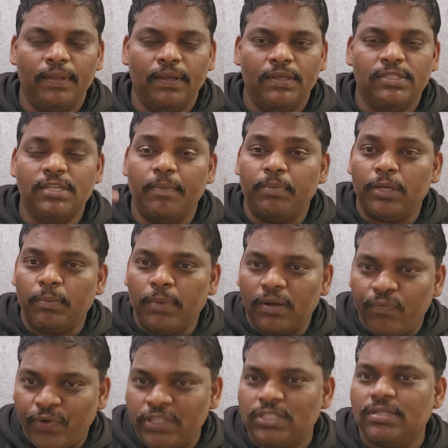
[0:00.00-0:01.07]
September
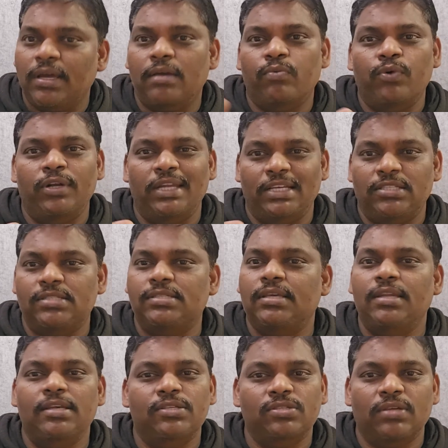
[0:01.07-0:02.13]
1st onward, test
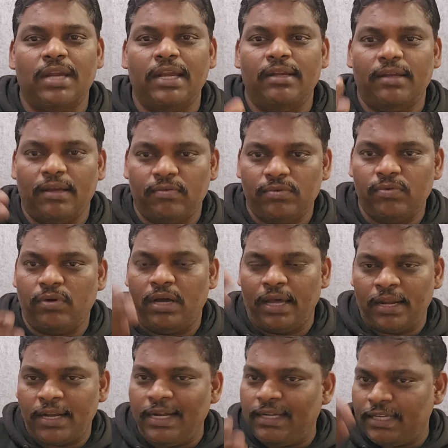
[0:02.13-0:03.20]
series, right,
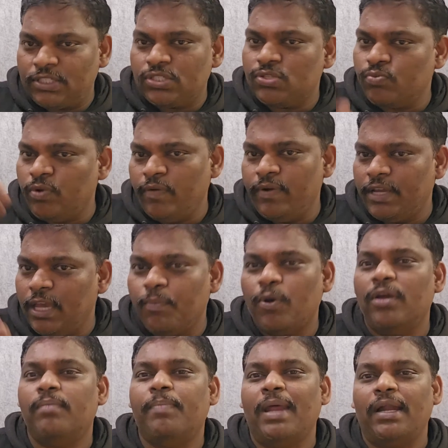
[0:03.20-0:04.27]
100 tests we will keep
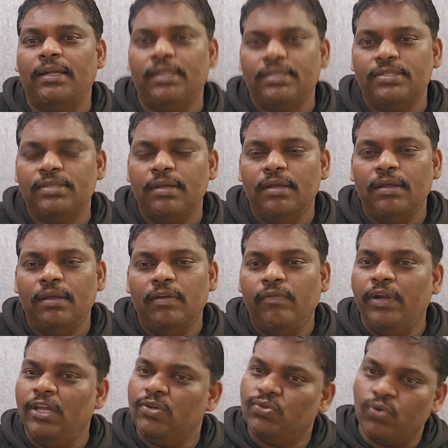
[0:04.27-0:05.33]
on practice.
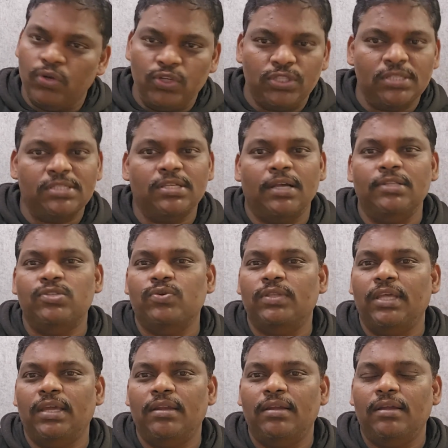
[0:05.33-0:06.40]
Video solutions also
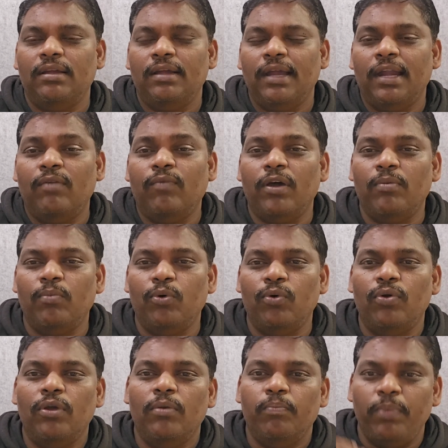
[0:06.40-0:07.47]
there, and one more
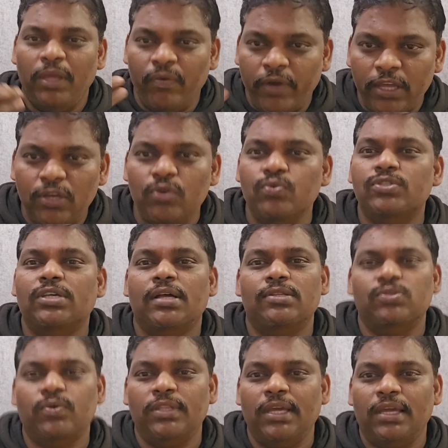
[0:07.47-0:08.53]
PYQs
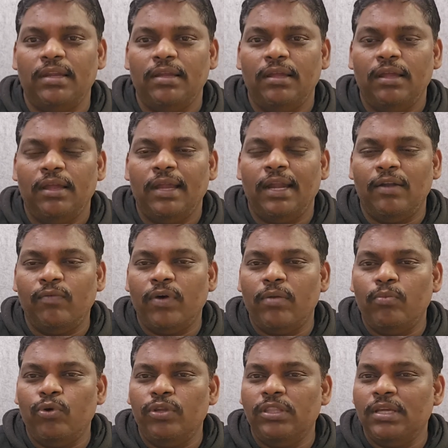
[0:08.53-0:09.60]
also there, and one
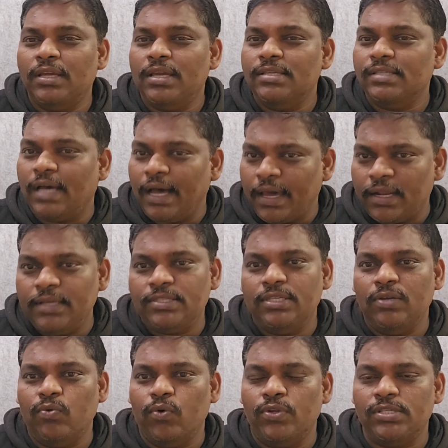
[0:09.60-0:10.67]
more thing is
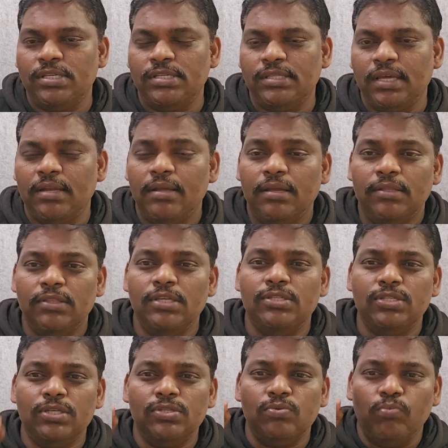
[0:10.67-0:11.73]
RIC course is there.
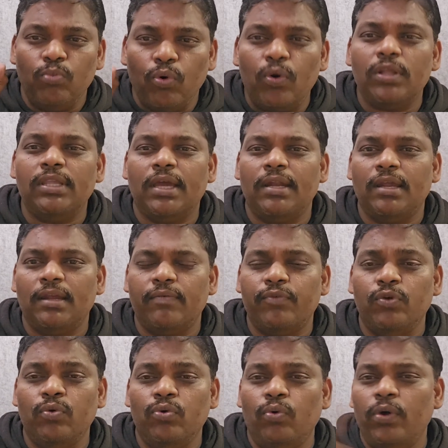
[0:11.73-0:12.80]
This is more than enough.
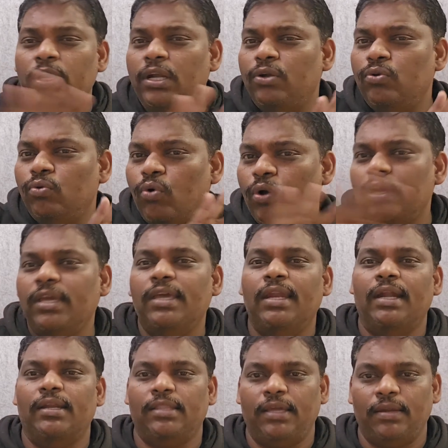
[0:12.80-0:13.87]
You no need to go here
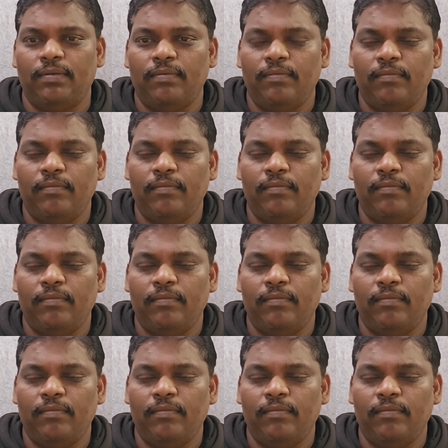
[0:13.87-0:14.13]
and there.